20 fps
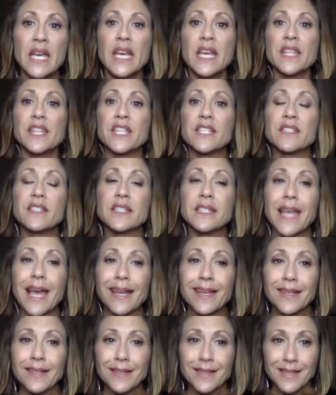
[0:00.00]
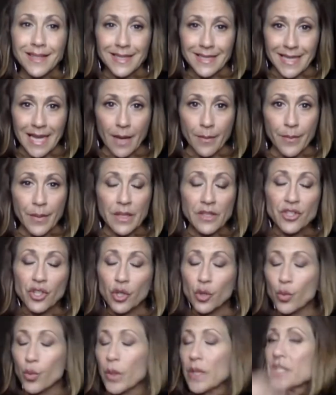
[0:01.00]
The second step, and so
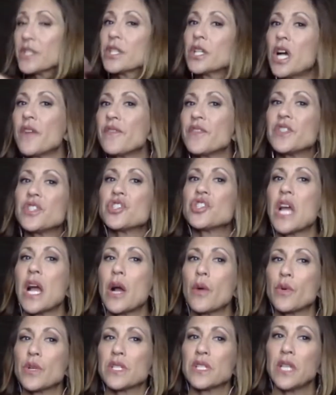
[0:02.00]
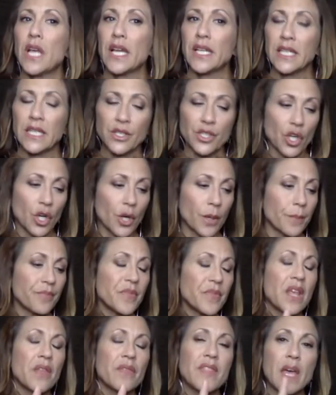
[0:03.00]
you rinse it off in the shower, is a lot easier.
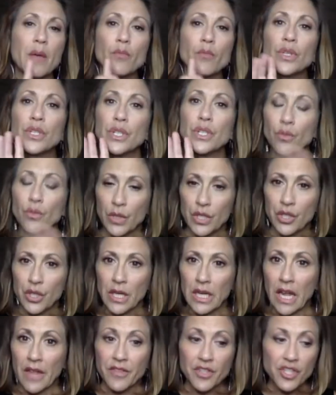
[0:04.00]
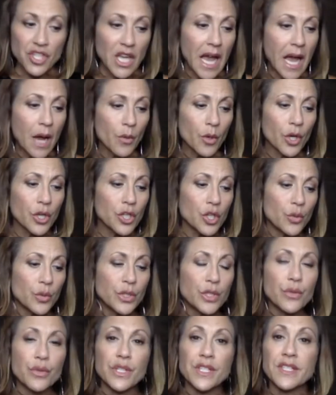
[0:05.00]
Then when you get out of the shower, you would
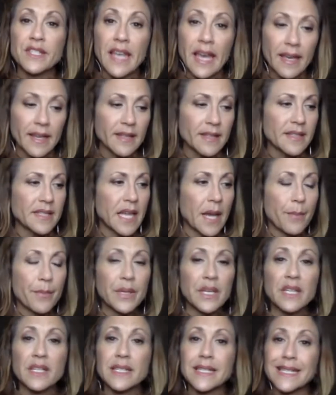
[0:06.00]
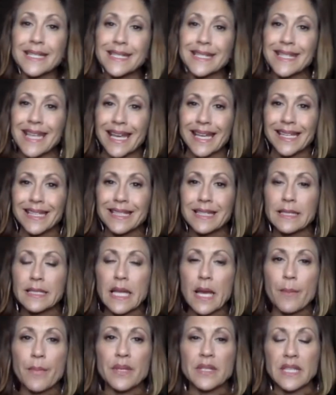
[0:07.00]
do the second step, because the second
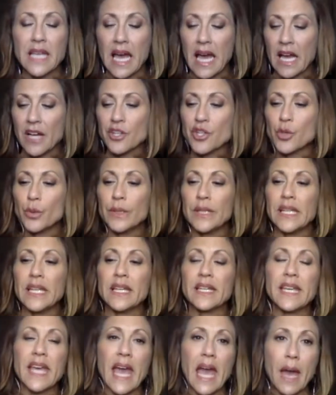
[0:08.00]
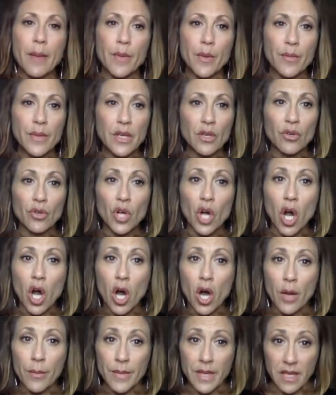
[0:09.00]
step is actually a chamomile
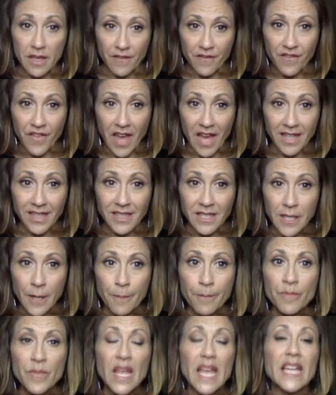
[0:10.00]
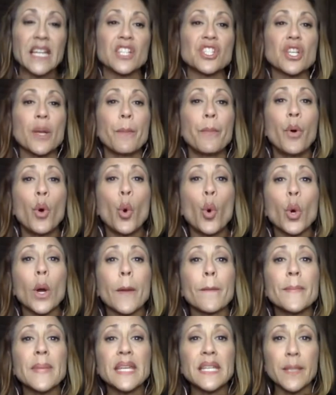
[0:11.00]
calming effect, and it's a pore
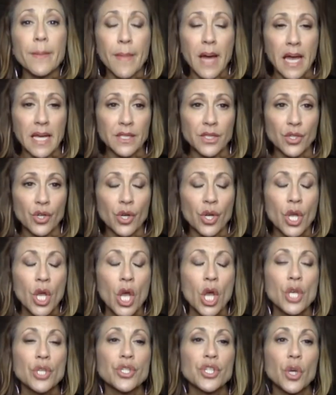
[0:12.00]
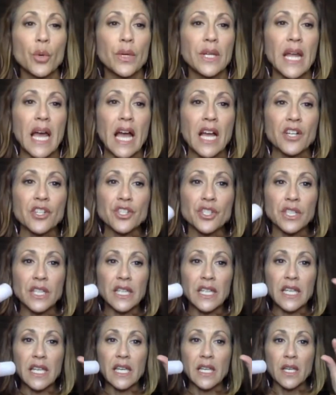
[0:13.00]
minimizer. So it
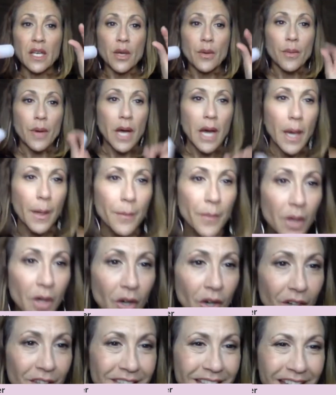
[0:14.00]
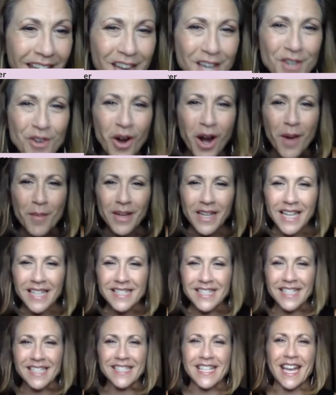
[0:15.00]
actually, yay, Norma got
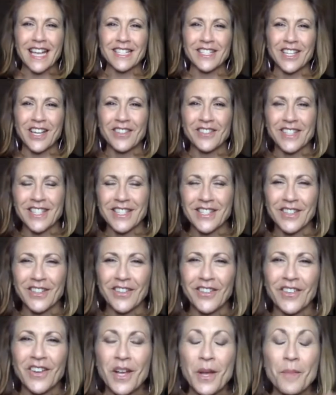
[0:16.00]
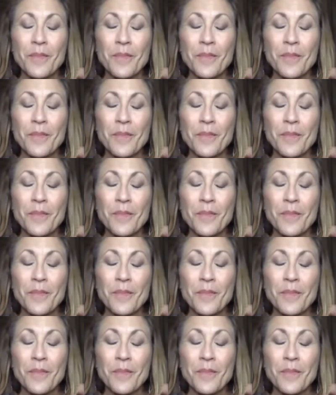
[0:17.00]
tic-tac-toe too.